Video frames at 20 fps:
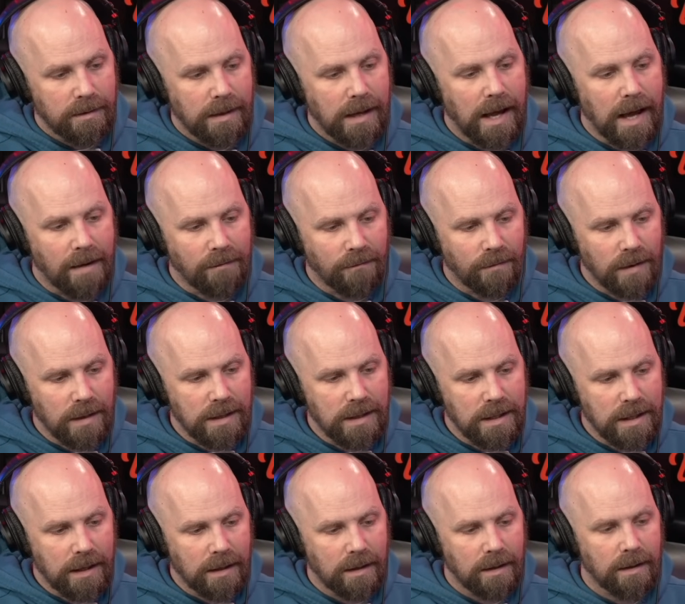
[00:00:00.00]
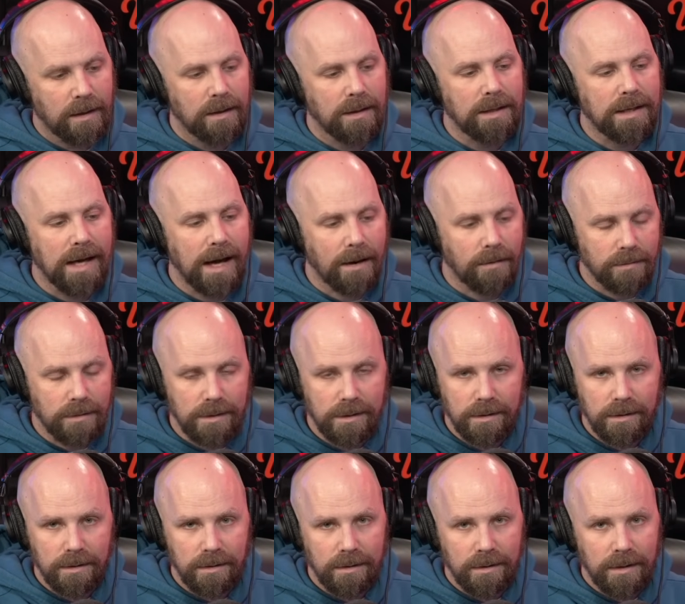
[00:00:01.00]
everything counts.
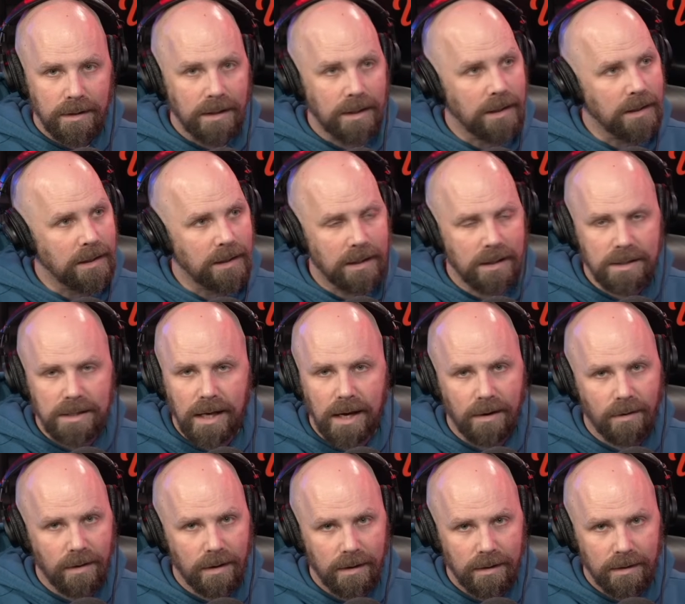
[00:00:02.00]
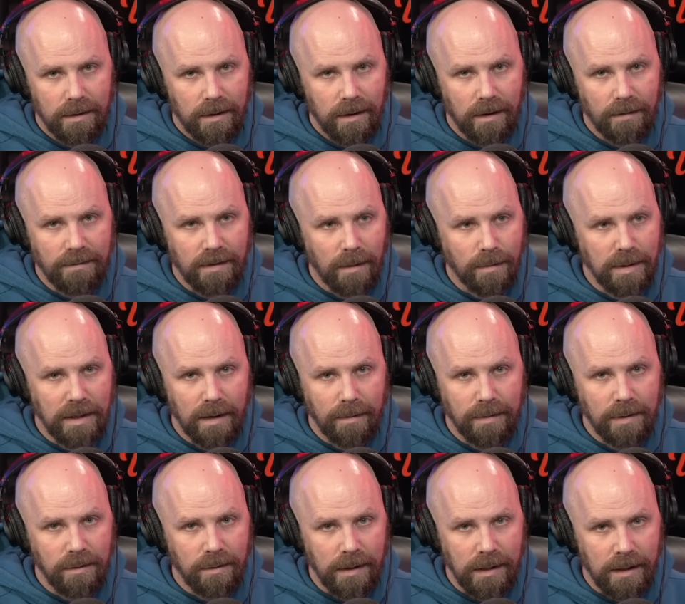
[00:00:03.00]
In this era of
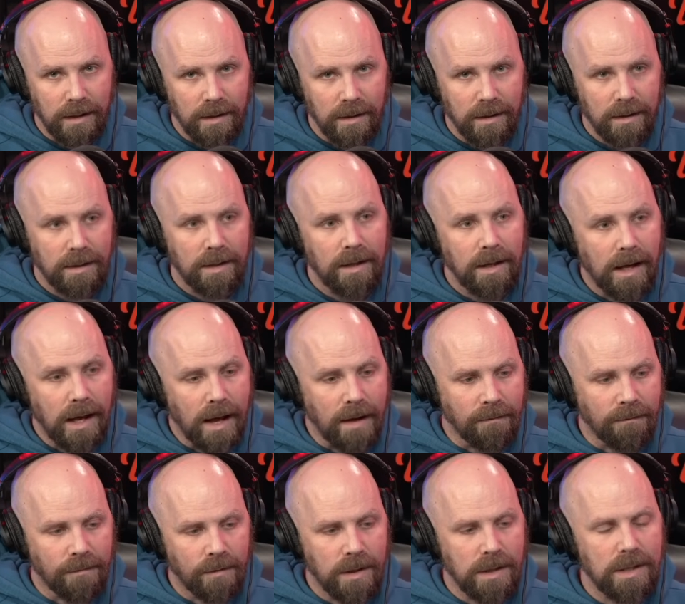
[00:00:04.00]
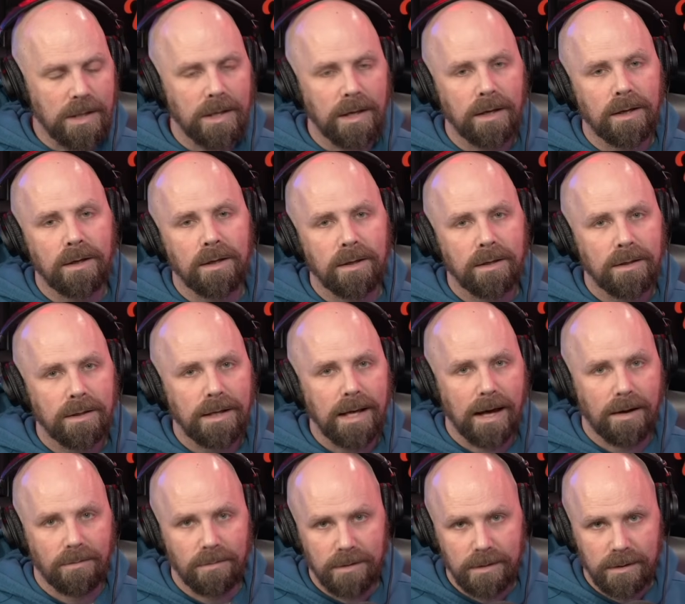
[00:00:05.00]
WWE, everything
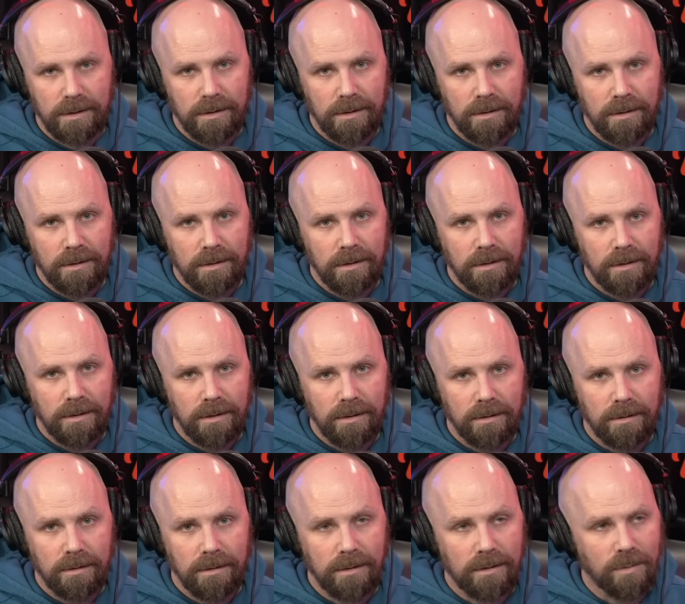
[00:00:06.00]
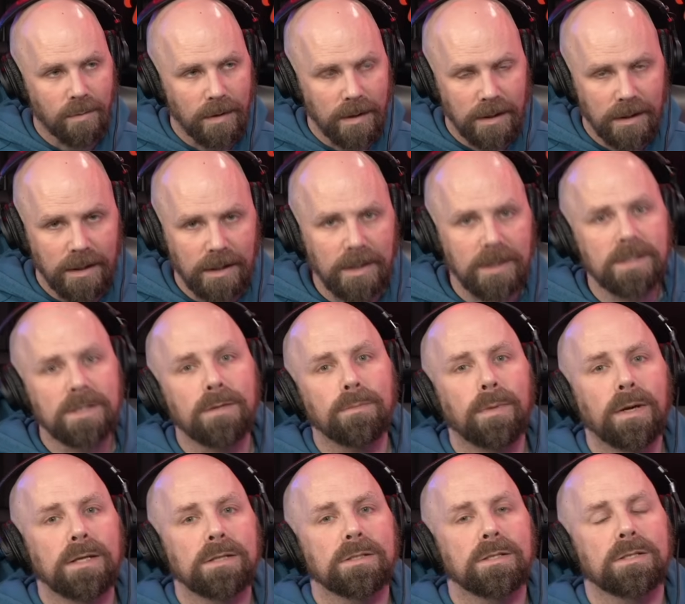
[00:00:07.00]
counts. It's one of the things that
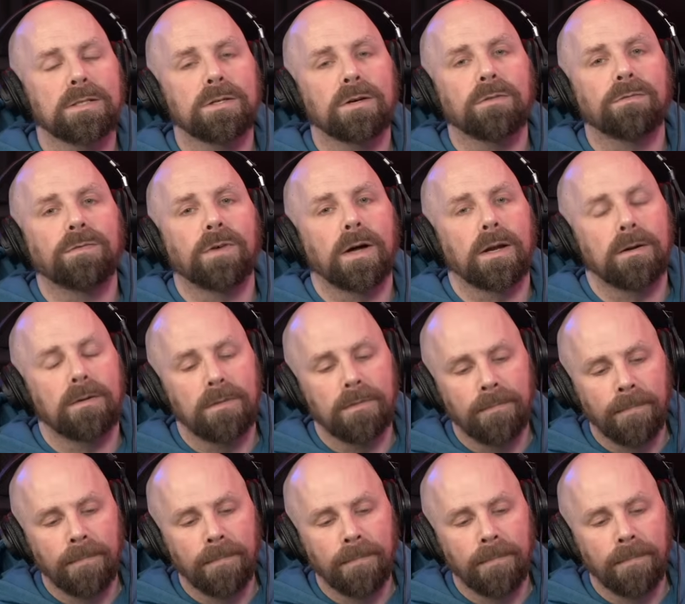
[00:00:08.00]
makes it so fun.